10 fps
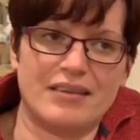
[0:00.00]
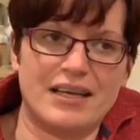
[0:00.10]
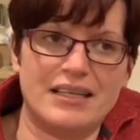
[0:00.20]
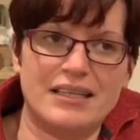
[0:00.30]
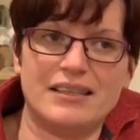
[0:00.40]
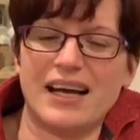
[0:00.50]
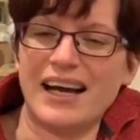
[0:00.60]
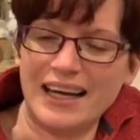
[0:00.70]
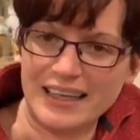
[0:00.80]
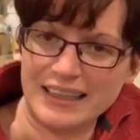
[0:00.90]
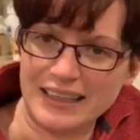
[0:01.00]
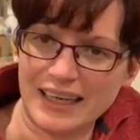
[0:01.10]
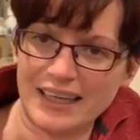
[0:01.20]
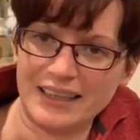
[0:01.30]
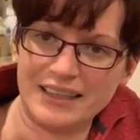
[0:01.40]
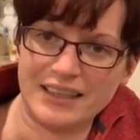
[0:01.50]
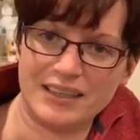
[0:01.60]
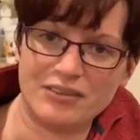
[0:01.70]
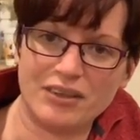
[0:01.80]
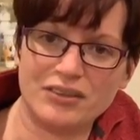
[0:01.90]
they need high
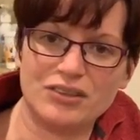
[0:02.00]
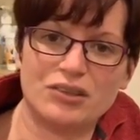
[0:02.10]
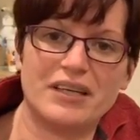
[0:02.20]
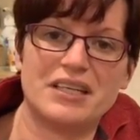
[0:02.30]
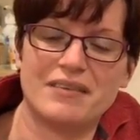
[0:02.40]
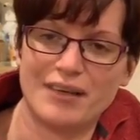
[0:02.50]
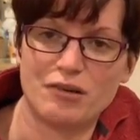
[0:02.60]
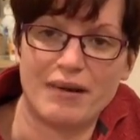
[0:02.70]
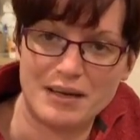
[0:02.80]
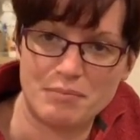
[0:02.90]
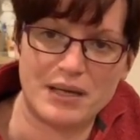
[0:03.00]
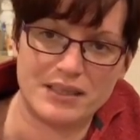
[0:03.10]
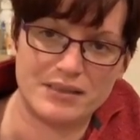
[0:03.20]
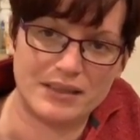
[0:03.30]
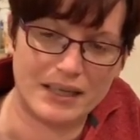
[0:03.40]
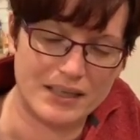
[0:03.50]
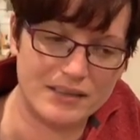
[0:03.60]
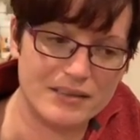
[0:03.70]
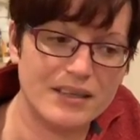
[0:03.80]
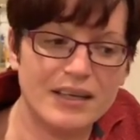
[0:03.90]
kind of concentration of a grain-based
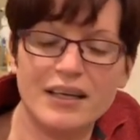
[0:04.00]
diet